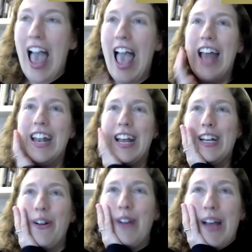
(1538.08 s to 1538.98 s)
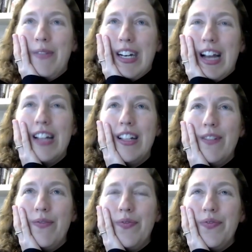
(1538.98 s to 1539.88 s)
And, you know, I mean, and
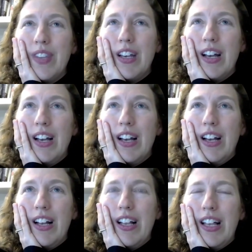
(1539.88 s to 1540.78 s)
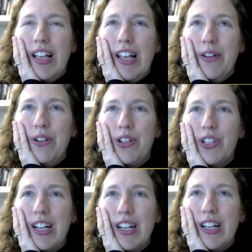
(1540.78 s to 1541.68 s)
it was
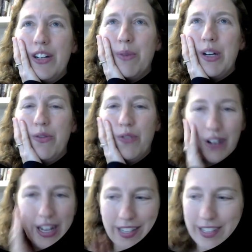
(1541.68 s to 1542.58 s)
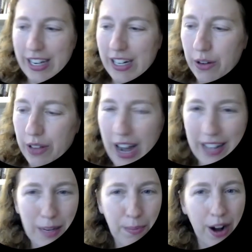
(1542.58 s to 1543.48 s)
just, you know, what you realize is, like, you know, the
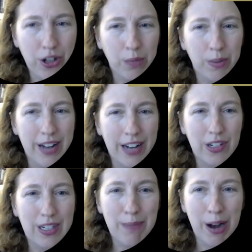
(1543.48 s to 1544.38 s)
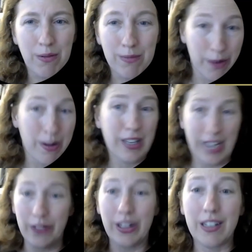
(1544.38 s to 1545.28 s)
Nazi project was not just about, you know,
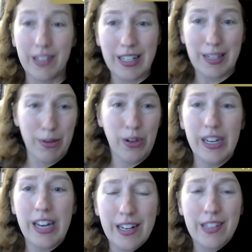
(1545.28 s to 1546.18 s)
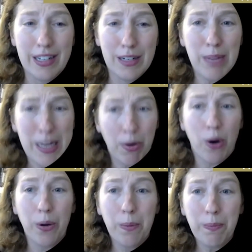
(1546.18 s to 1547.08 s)
killing 6 million innocent
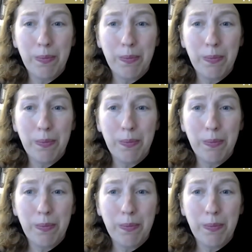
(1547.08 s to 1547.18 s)
people.